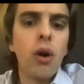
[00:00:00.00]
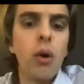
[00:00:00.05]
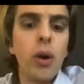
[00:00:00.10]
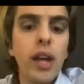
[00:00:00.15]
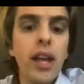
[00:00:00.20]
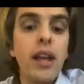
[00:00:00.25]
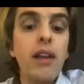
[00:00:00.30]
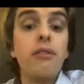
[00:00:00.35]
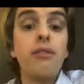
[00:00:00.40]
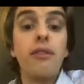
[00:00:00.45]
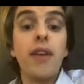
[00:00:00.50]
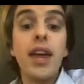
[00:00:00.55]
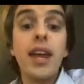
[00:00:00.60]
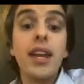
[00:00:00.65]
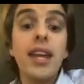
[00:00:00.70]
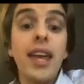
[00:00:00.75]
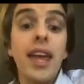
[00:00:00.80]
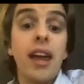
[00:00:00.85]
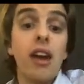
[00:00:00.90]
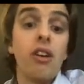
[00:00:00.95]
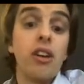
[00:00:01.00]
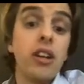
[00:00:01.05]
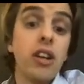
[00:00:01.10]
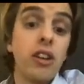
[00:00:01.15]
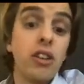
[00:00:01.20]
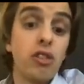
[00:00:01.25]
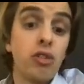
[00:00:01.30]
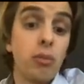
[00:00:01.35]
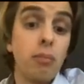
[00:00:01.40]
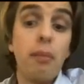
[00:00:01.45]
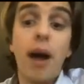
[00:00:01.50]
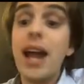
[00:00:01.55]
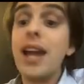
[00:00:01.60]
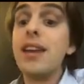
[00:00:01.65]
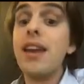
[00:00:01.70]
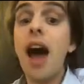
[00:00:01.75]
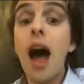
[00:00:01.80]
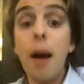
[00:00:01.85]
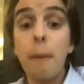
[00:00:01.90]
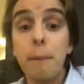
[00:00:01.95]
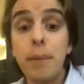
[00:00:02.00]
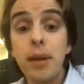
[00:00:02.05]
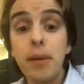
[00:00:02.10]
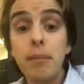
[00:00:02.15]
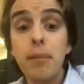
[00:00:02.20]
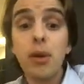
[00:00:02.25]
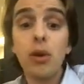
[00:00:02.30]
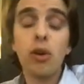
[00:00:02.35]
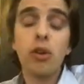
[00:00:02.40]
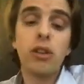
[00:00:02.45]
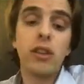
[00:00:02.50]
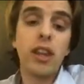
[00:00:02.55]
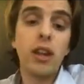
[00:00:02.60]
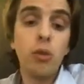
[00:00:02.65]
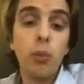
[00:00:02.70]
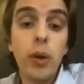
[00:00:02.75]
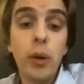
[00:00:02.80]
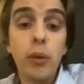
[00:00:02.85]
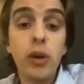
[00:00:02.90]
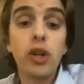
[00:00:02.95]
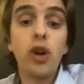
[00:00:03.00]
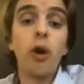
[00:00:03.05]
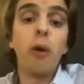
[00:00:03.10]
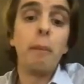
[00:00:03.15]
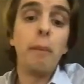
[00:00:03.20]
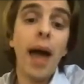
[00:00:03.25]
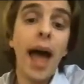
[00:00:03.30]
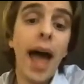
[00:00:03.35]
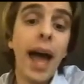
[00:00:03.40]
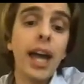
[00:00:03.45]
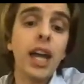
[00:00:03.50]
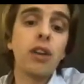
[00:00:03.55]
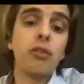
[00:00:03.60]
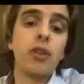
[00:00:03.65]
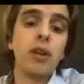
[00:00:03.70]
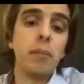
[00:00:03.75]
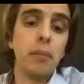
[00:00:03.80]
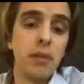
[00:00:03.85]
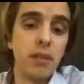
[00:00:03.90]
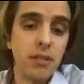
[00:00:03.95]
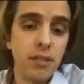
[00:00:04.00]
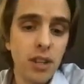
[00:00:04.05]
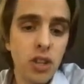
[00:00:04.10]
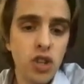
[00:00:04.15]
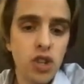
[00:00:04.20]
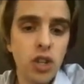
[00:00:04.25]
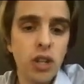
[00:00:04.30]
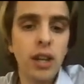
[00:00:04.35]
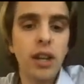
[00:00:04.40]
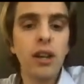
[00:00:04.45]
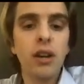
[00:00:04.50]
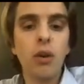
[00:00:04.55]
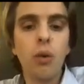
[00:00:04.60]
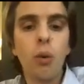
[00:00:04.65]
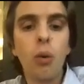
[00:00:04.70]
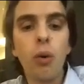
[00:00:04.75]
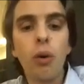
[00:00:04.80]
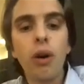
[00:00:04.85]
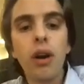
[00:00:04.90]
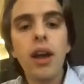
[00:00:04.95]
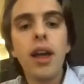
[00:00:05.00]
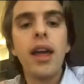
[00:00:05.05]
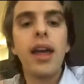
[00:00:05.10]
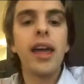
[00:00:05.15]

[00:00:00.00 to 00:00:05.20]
if any areas might not be milled, then we would go back and reposition it, or